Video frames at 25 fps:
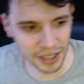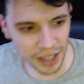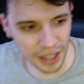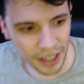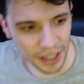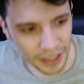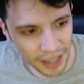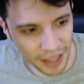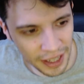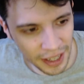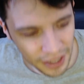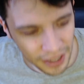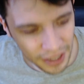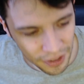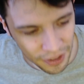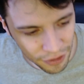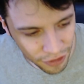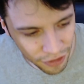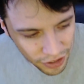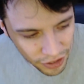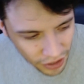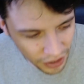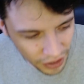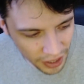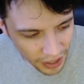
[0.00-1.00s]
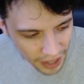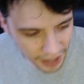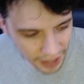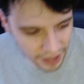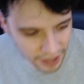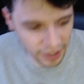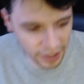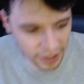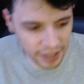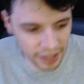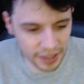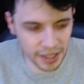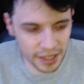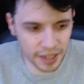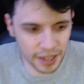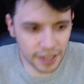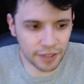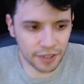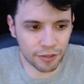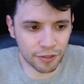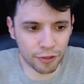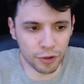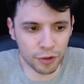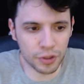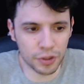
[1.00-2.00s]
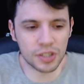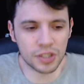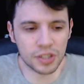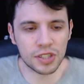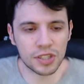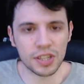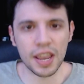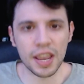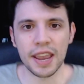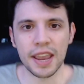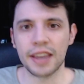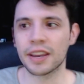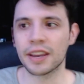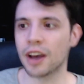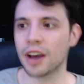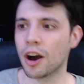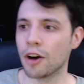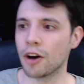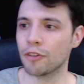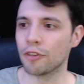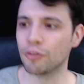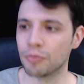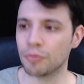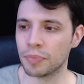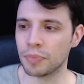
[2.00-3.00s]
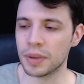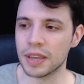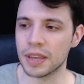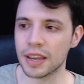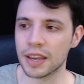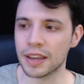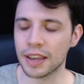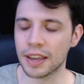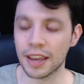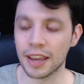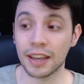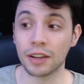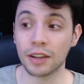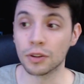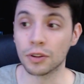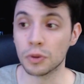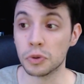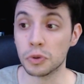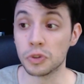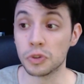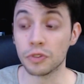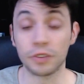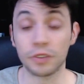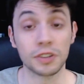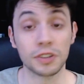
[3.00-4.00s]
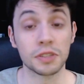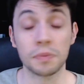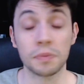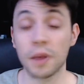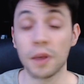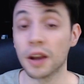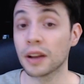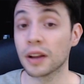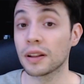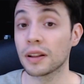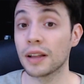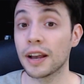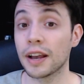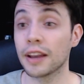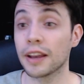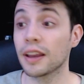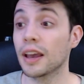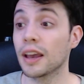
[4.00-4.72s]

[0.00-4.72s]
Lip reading: And it didn't feel like they did it for the sake of being inclusive. Because I'm not gonna lie,